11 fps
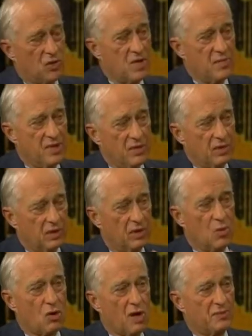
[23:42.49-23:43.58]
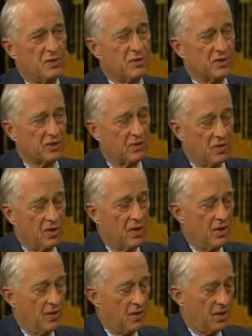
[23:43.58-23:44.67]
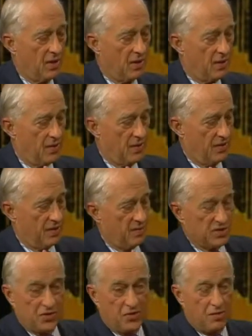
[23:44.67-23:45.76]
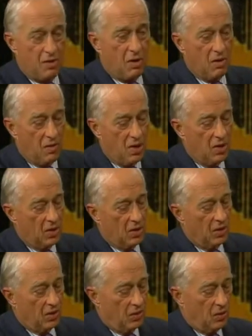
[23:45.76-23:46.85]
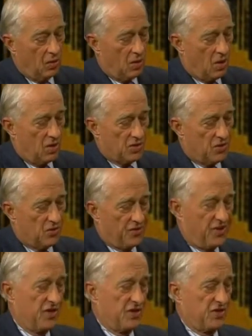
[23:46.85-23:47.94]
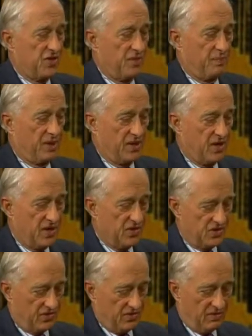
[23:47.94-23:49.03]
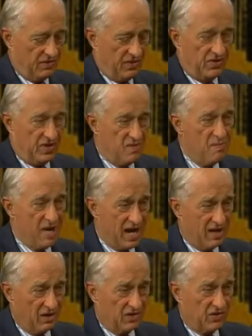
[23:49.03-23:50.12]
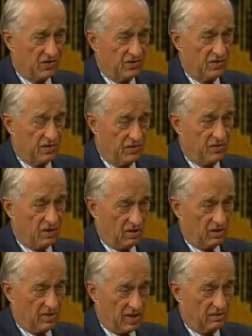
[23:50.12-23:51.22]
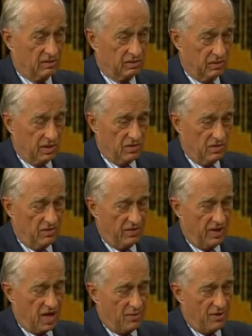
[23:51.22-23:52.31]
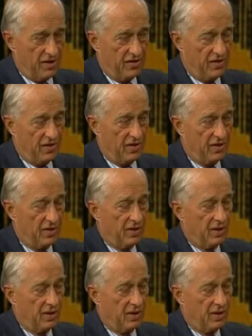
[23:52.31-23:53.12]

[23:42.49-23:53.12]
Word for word: you may be a little more optimistic uh, than Mr. Thurow, who also thinks that because this imbalance that we've talked about and you've elaborated on